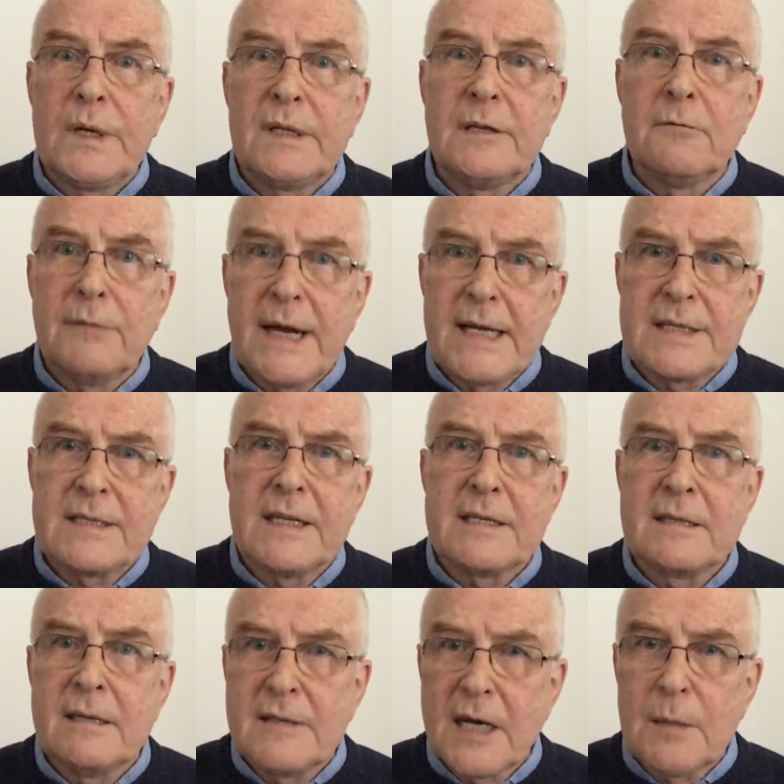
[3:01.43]
with the
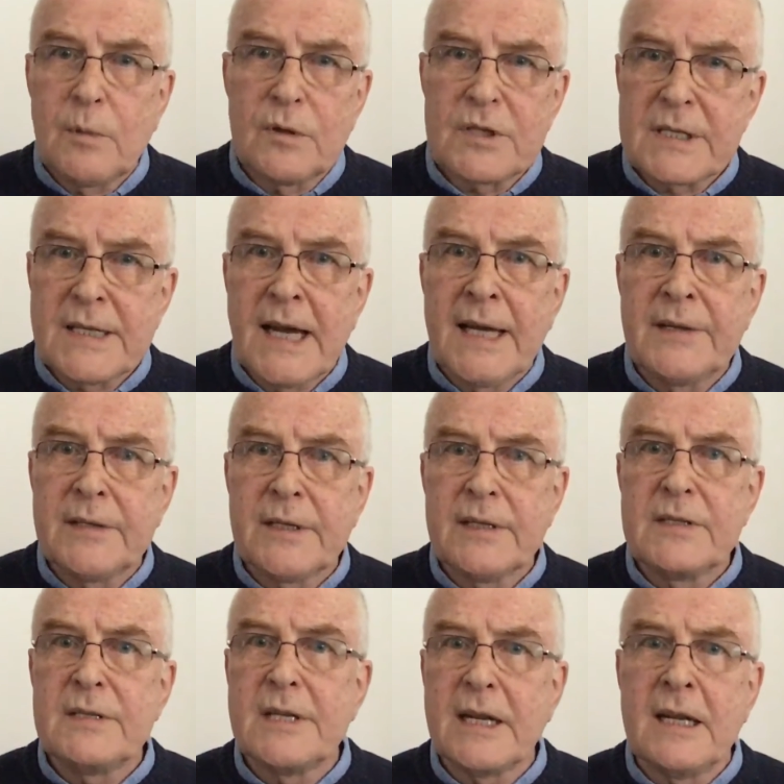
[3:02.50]
racist double
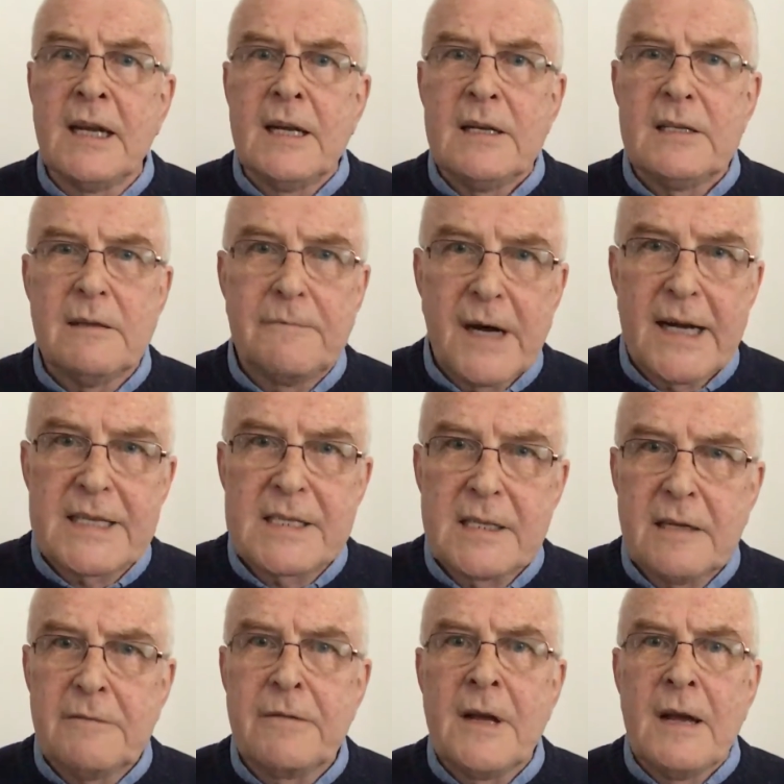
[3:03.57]
standards, the
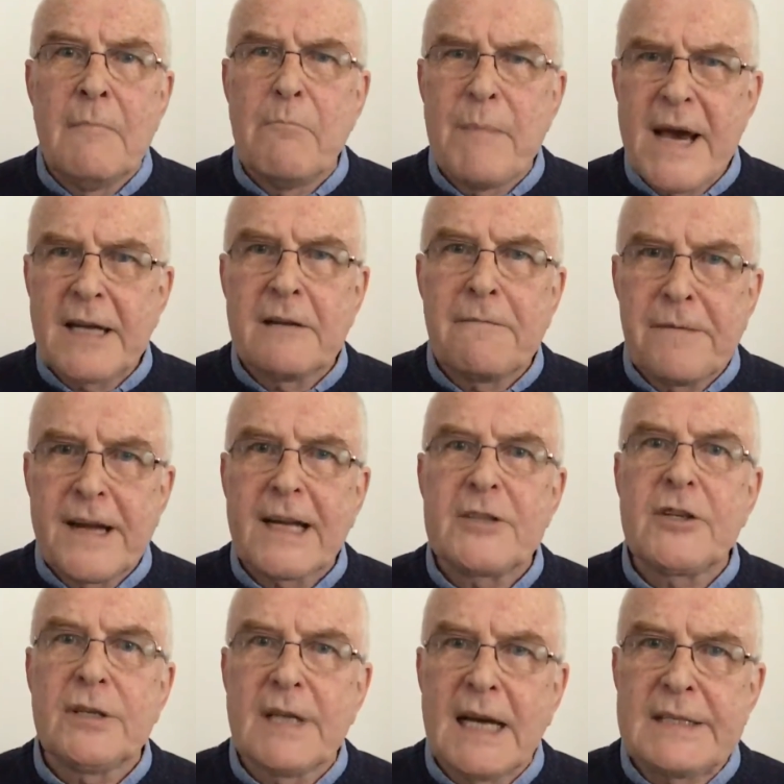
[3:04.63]
divisive
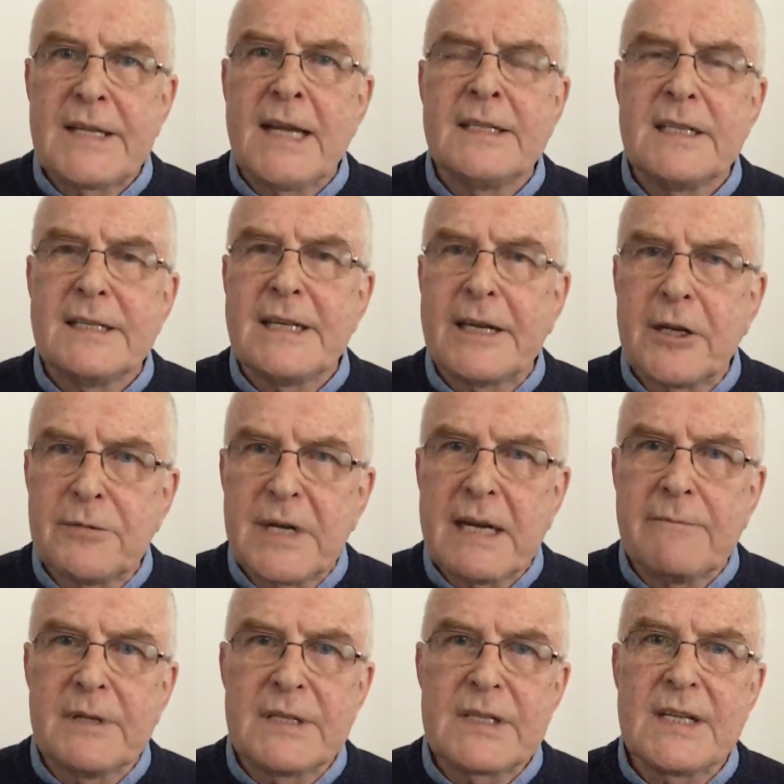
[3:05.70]
manufactured identity
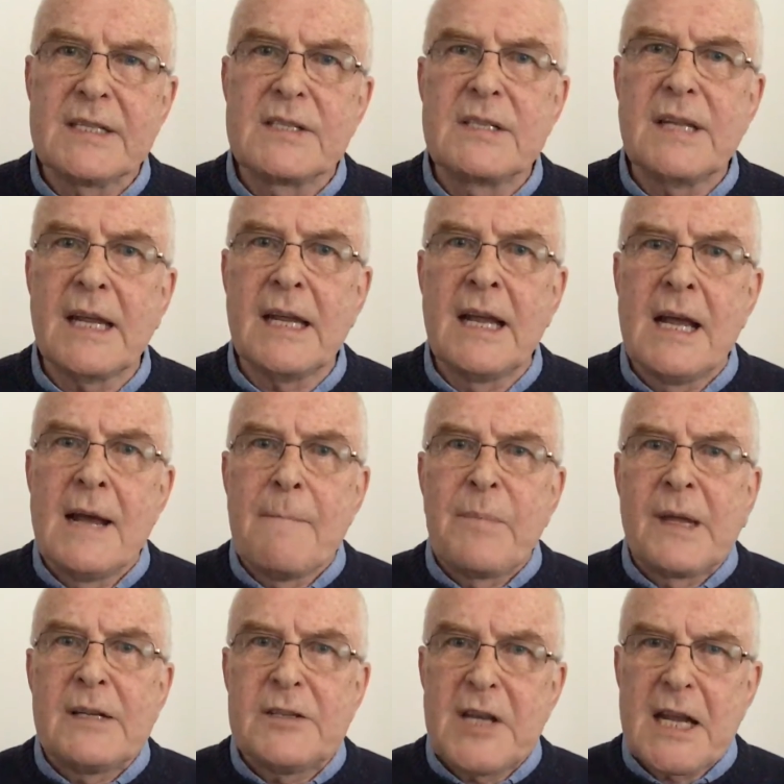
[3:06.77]
grievances, the
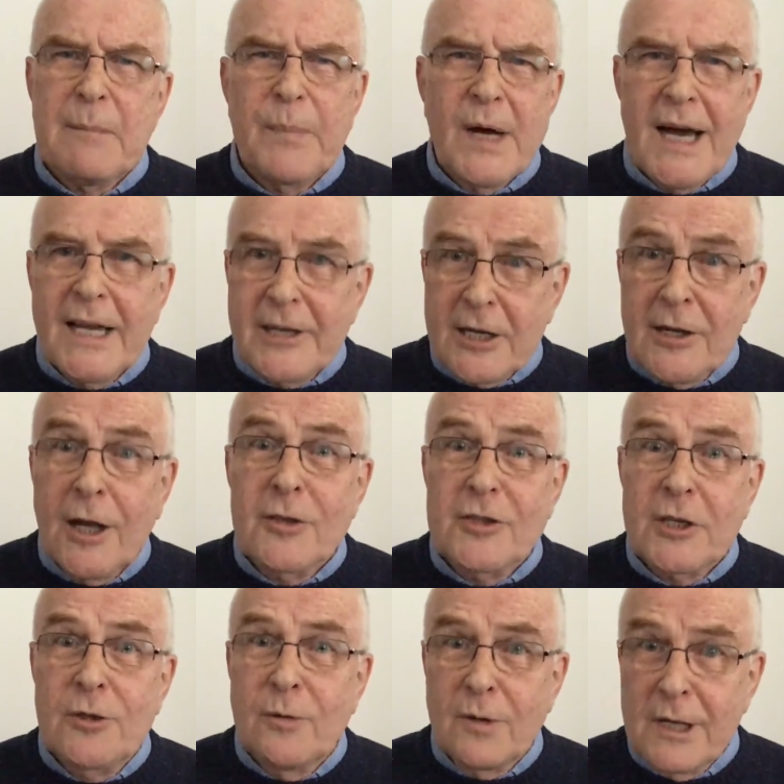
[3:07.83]
deep
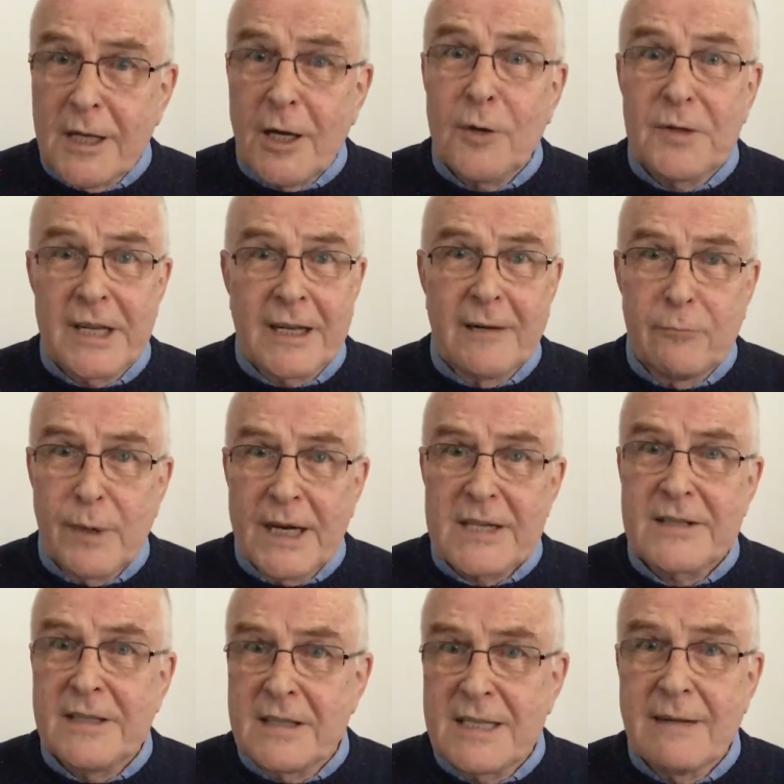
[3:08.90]
ideological loathing of
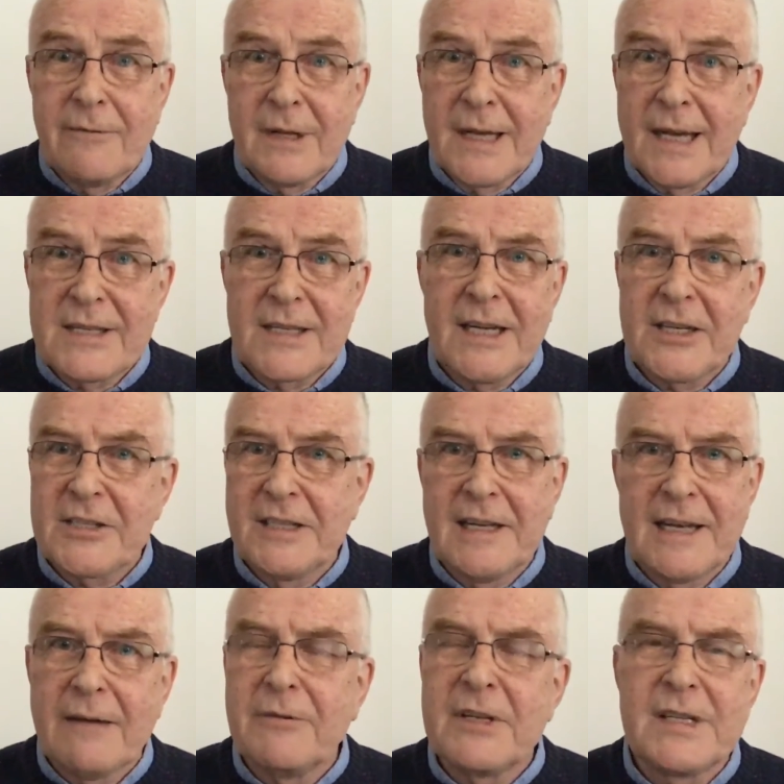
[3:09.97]
Western civilization
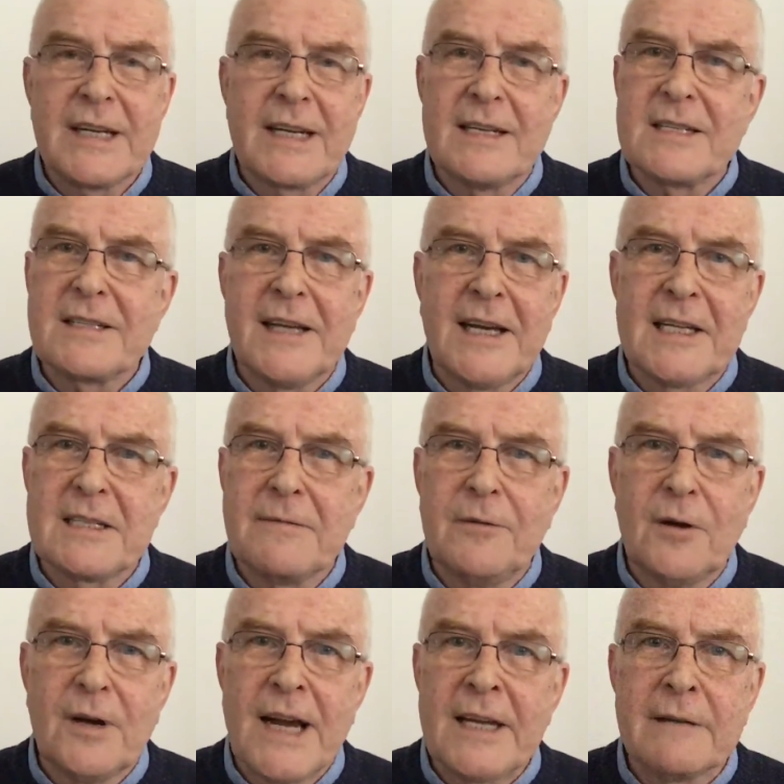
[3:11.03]
and everything it stands
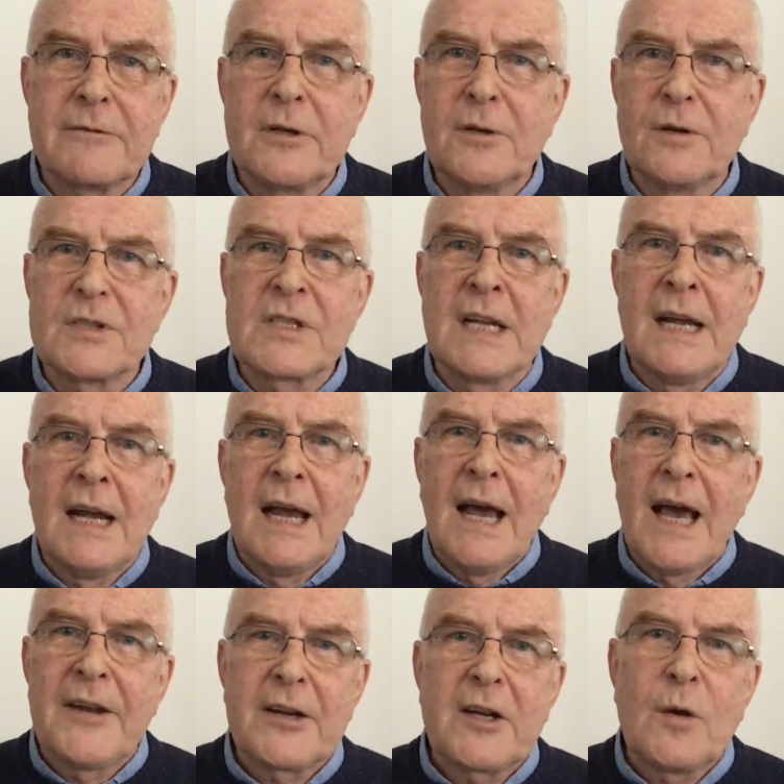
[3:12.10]
for, and of course
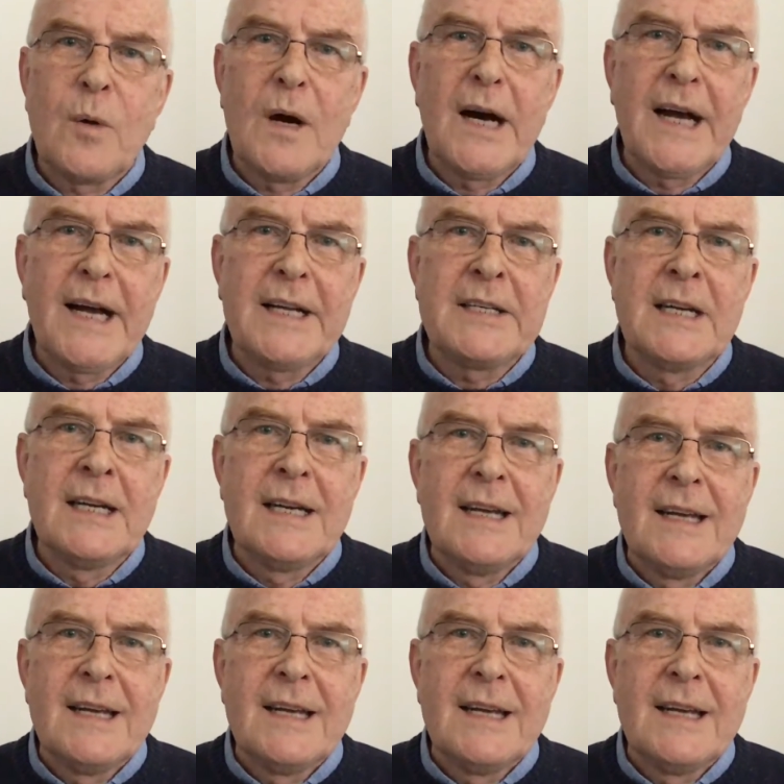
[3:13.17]
an acquired